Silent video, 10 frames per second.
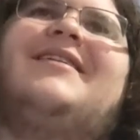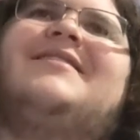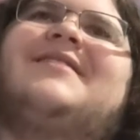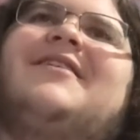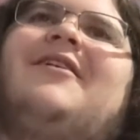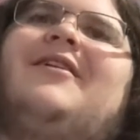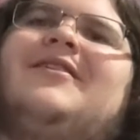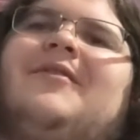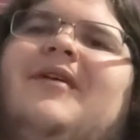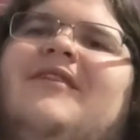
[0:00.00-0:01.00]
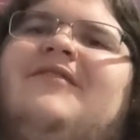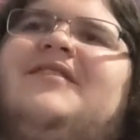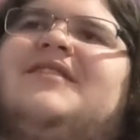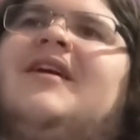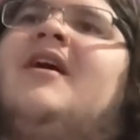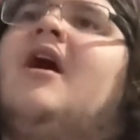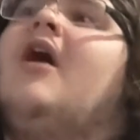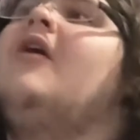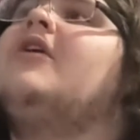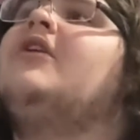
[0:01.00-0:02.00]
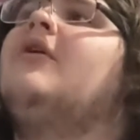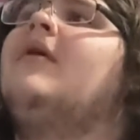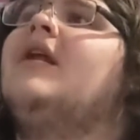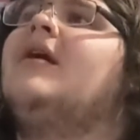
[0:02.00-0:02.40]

and he's like calling the wife, and he's like, "Oh, you know what?